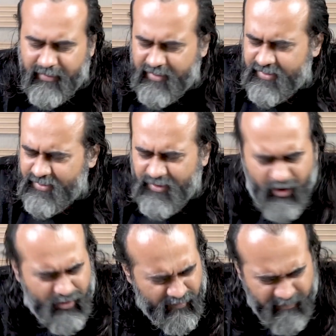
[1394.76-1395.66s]
It's
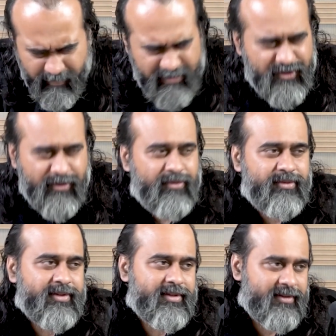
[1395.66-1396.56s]
not of much
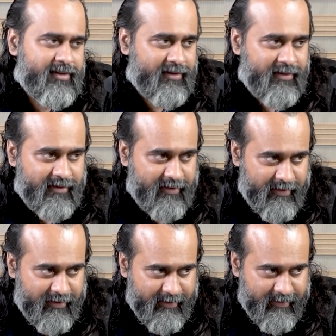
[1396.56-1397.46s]
use
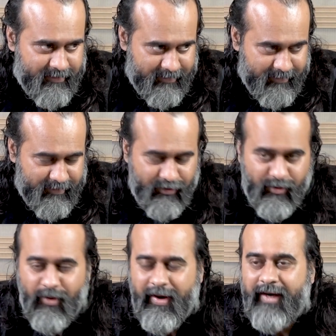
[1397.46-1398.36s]
to
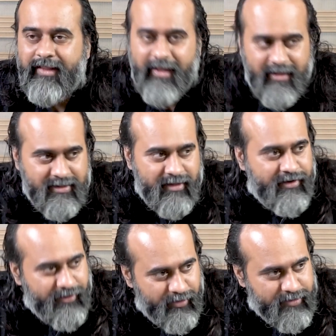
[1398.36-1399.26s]
look at things in
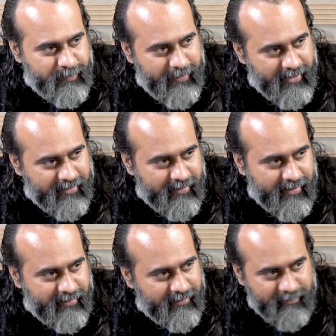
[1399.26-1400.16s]
retrospect.
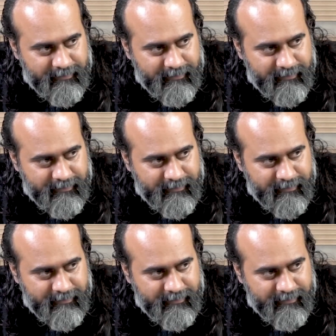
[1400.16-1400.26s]
And